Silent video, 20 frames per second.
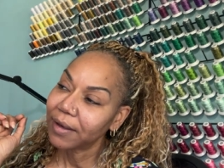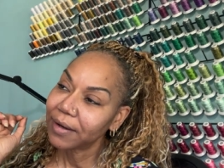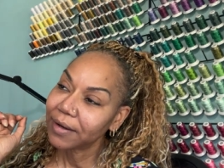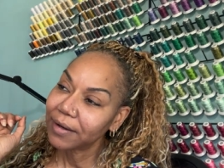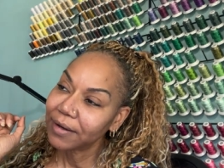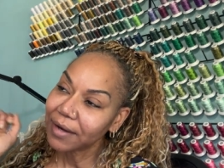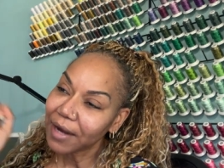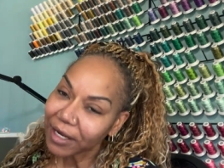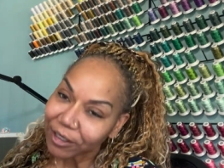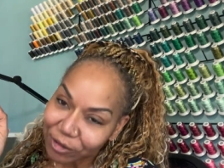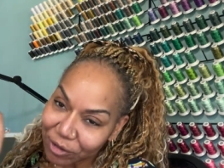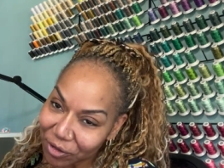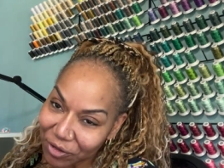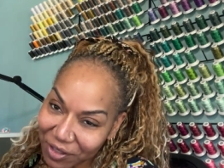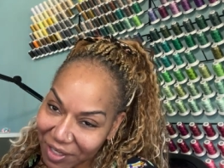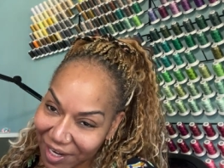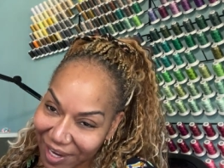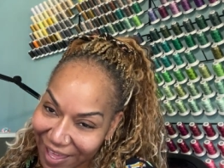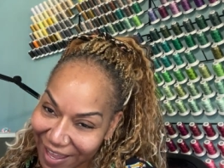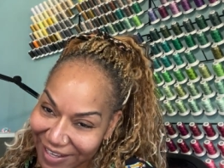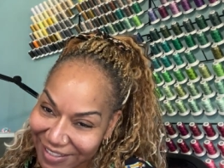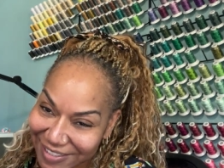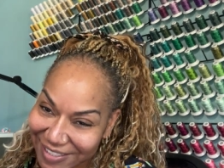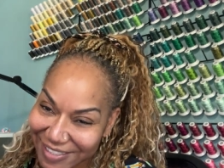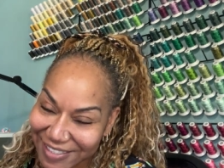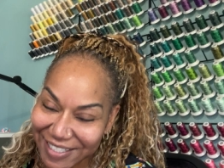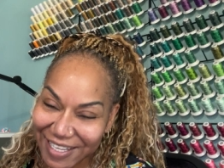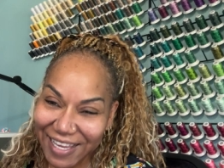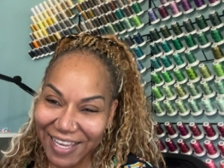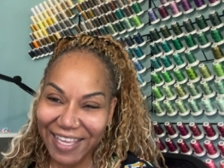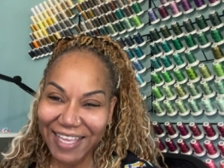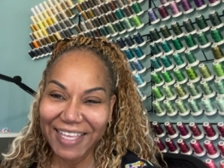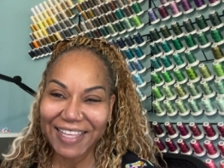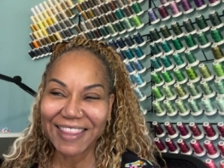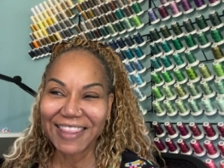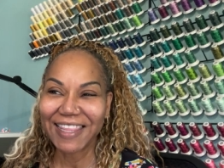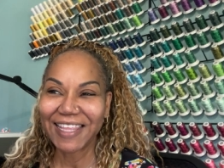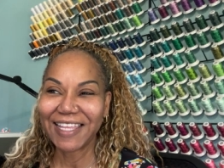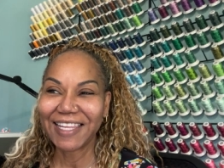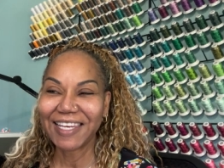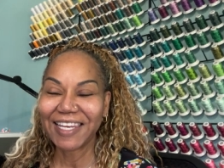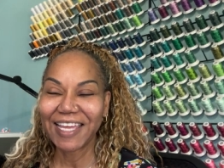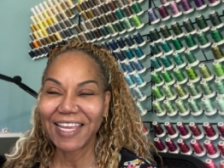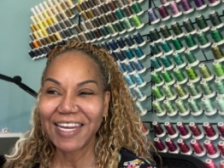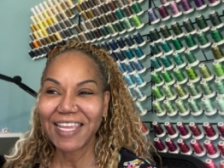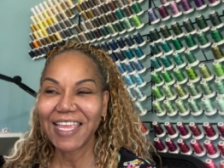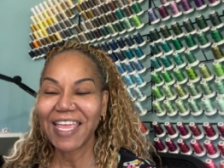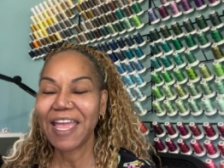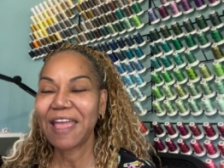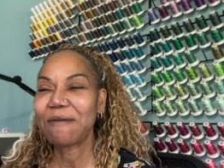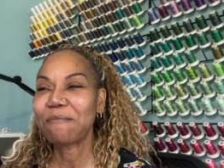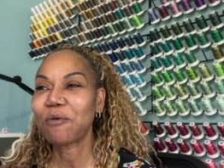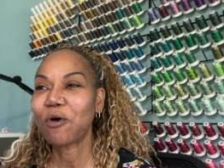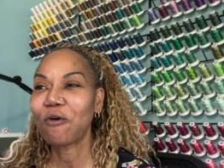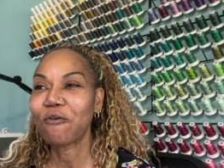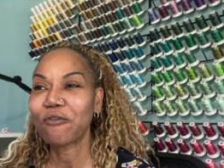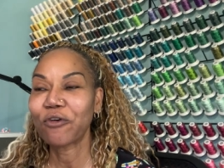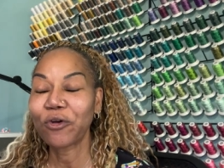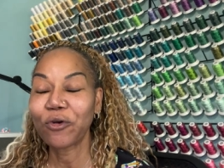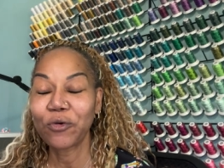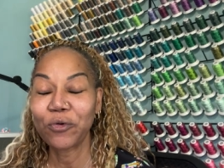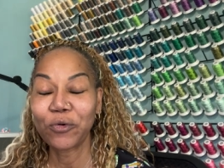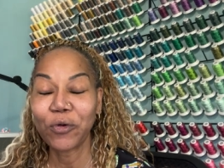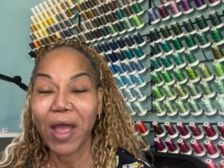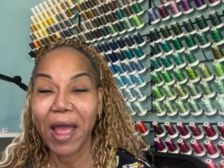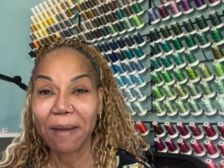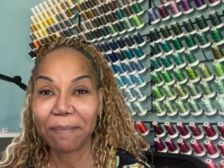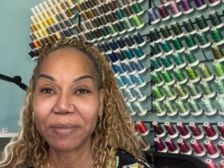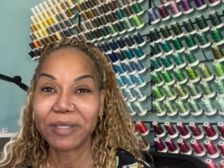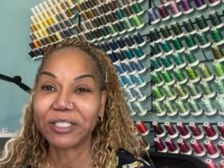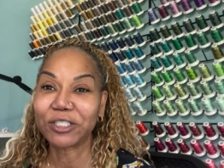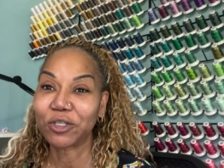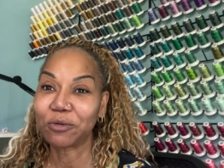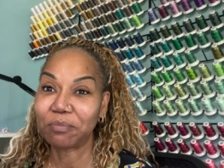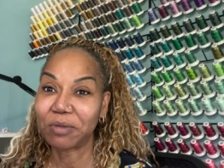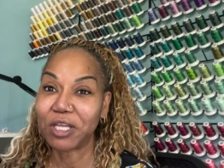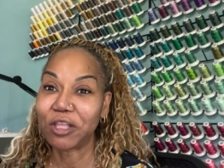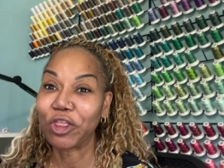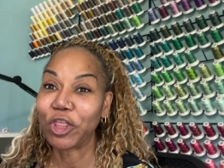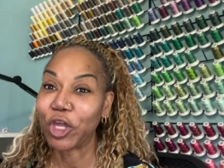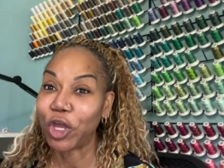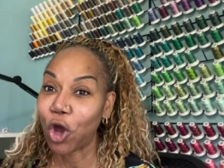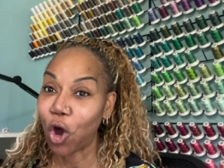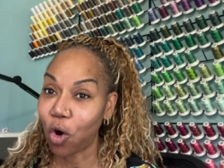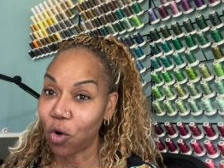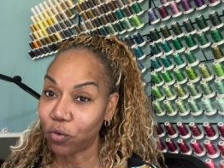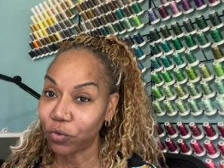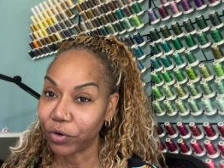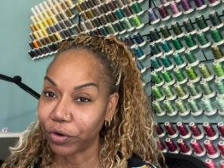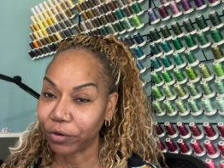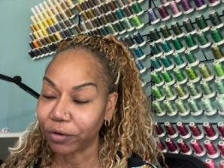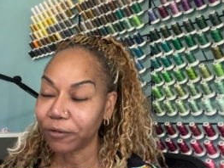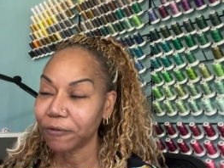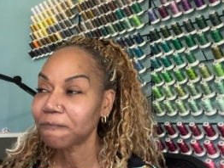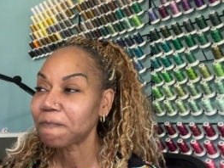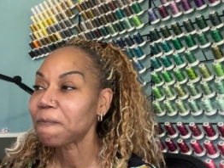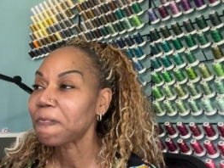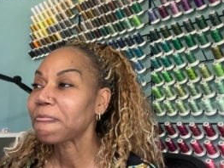knocked on the glass, and the lady came over who happened to be the owner,